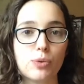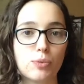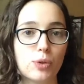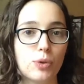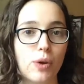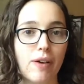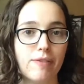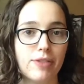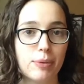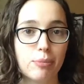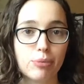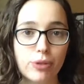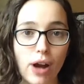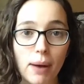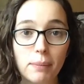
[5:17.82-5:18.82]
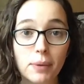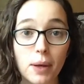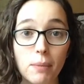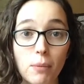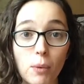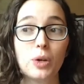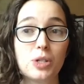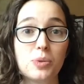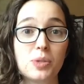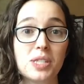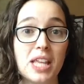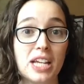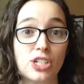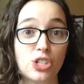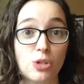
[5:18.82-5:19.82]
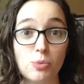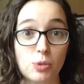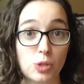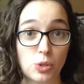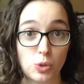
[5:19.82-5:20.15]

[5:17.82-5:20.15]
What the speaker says: the root of the problem, which was that she was